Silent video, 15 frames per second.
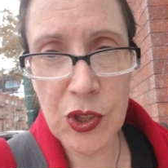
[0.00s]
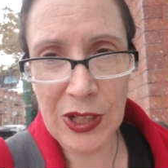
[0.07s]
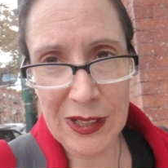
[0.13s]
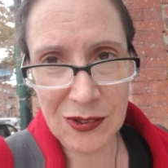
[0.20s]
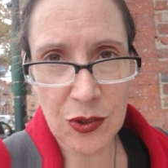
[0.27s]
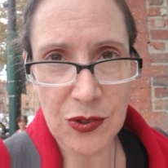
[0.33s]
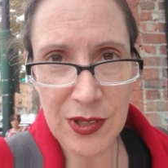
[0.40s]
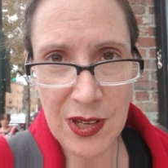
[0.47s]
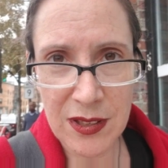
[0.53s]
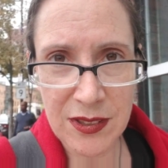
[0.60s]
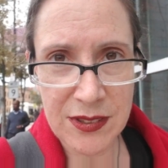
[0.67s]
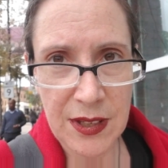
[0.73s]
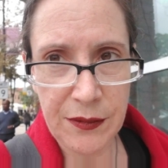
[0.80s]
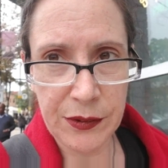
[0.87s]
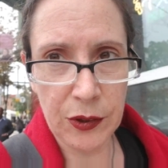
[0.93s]
exercises
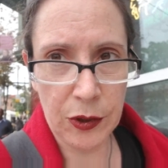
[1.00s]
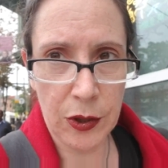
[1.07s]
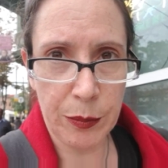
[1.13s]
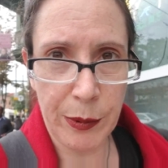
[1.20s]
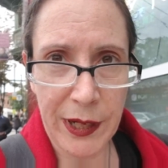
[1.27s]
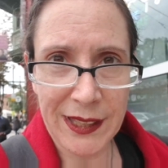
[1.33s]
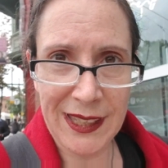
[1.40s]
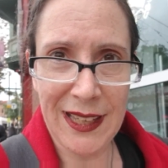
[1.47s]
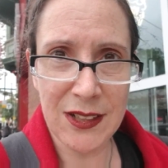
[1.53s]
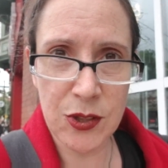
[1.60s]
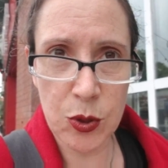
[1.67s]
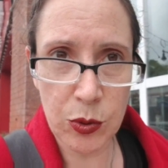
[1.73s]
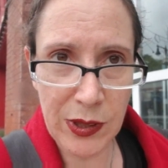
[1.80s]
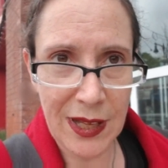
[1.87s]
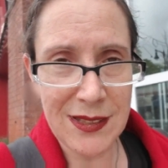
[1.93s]
I've learned, but I can't
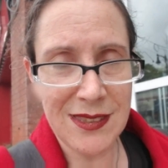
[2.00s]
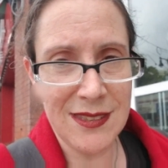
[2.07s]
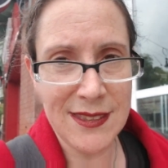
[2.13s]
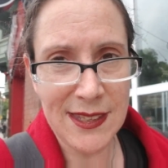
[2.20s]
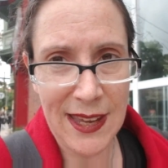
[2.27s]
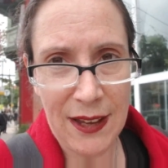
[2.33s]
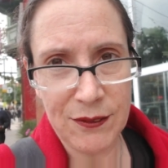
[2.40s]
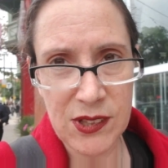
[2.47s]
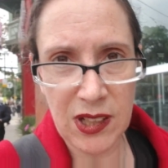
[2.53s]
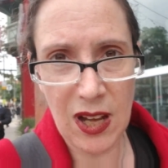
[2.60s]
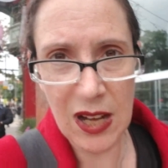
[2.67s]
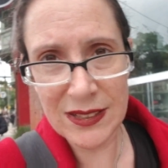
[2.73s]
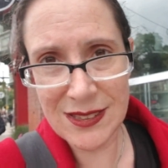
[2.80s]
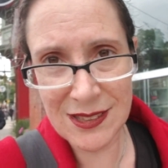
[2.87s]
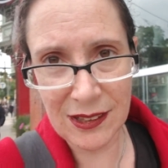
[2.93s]
do that since I have to
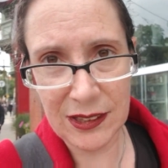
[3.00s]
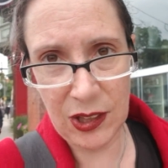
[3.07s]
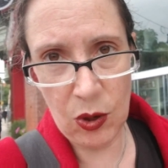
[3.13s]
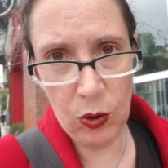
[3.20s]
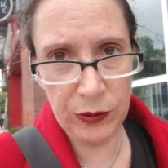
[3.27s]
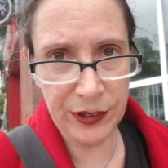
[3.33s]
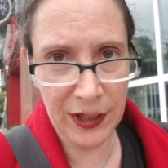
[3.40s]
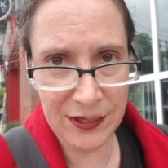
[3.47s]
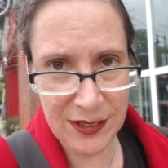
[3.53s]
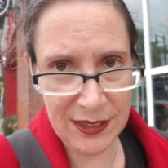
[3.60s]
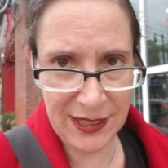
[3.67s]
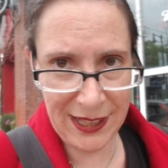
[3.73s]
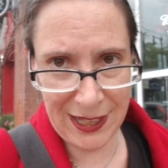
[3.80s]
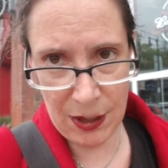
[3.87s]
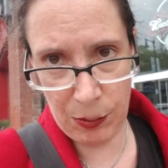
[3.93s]
constantly hold on to the
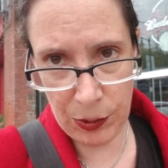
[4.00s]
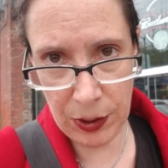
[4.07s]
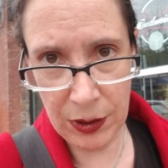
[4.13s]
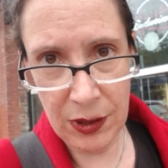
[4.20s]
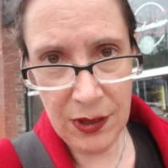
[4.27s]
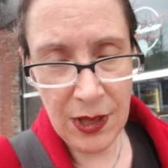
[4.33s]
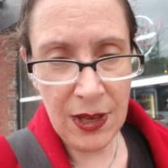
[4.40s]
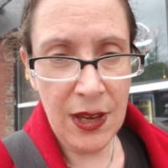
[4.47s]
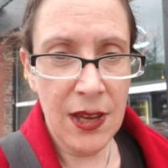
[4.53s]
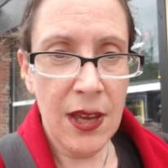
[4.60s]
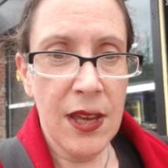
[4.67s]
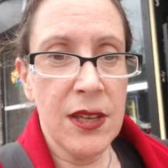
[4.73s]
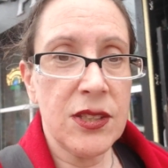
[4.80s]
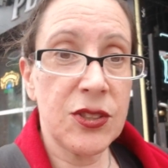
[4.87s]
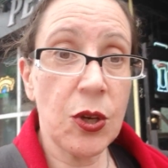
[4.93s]
camera.
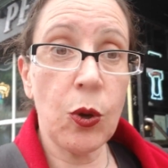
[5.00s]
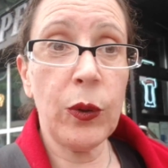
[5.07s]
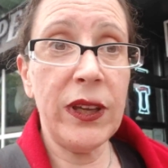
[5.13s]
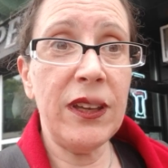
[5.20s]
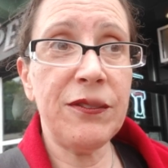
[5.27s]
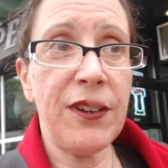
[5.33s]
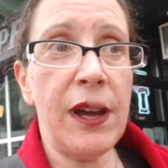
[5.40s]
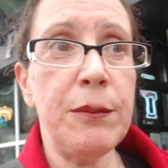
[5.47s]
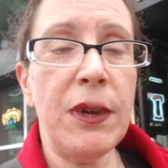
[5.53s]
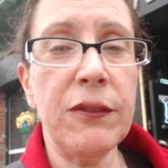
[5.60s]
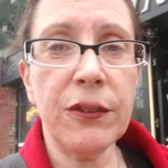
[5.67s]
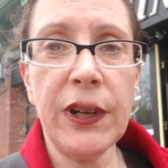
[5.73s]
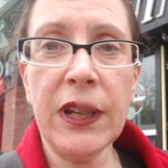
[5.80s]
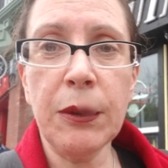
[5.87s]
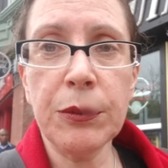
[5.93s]
So if I'm
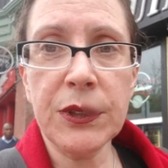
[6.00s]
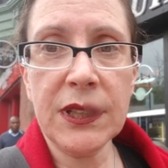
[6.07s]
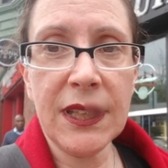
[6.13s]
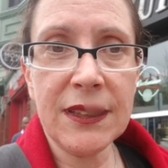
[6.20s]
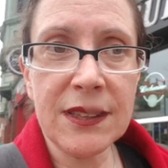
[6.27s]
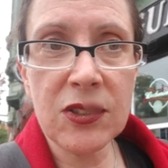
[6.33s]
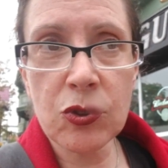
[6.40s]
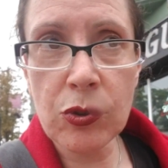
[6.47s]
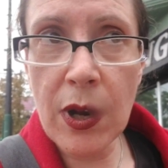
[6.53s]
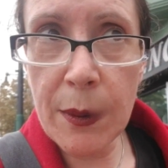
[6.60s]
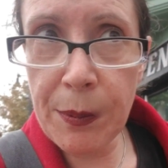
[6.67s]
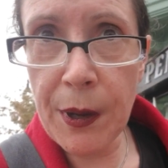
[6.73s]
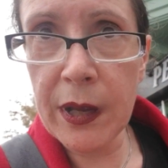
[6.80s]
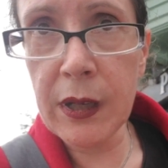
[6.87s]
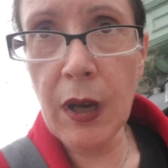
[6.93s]
ever able to get this
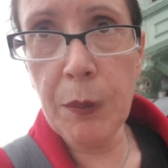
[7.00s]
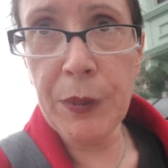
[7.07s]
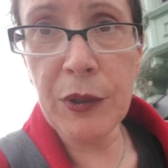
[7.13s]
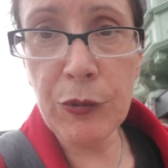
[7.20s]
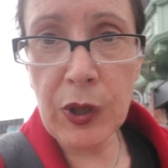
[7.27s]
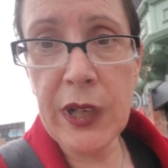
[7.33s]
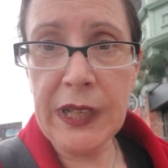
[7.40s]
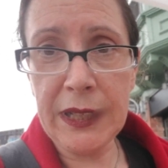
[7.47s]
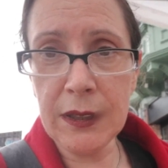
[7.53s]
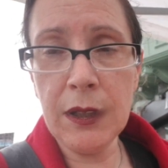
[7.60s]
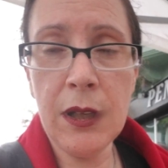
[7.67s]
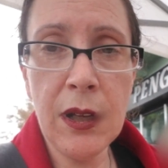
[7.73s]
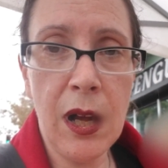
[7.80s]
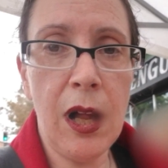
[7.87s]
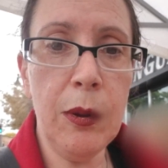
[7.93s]
tripod up and running,
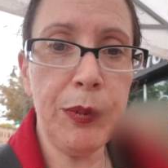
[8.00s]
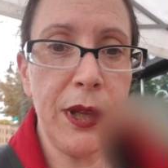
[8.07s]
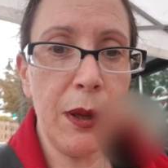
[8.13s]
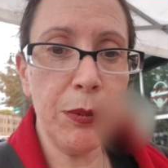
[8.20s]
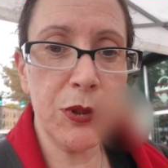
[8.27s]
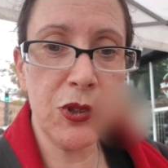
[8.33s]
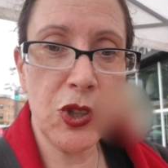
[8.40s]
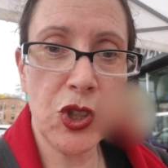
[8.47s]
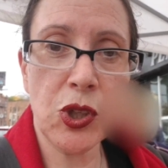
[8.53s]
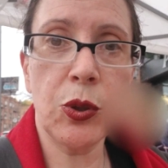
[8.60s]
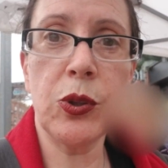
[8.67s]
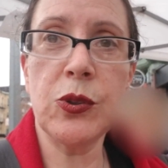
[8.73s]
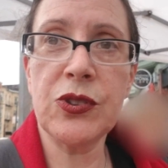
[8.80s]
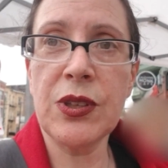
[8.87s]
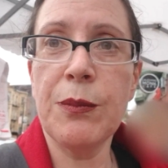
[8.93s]
I'll be able to show
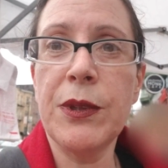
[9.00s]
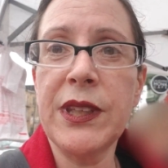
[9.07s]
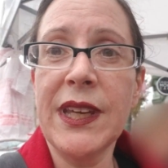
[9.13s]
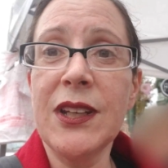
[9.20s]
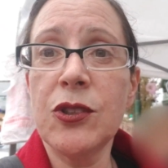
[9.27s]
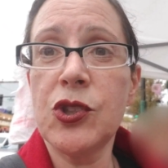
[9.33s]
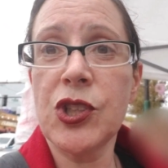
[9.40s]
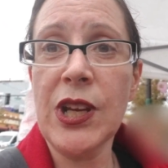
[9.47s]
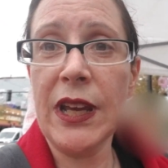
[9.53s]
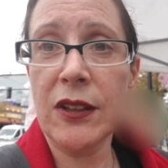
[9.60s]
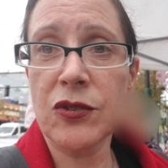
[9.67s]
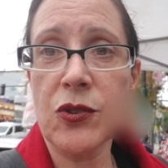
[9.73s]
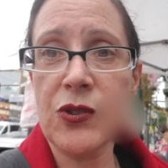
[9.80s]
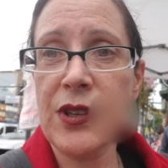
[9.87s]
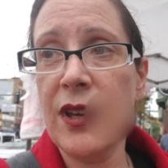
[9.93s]
you some of the energy
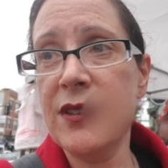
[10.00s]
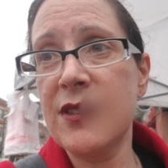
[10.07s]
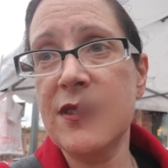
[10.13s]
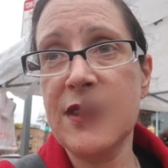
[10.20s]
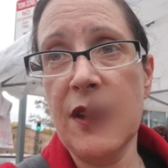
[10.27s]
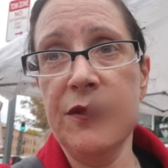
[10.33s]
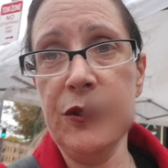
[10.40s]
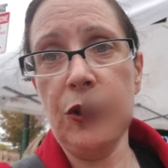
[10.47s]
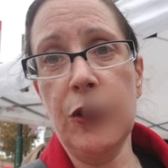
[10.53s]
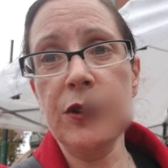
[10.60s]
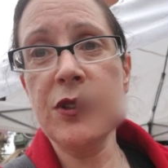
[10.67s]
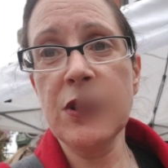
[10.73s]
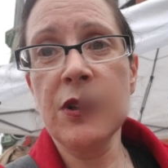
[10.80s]
exercises I've learned.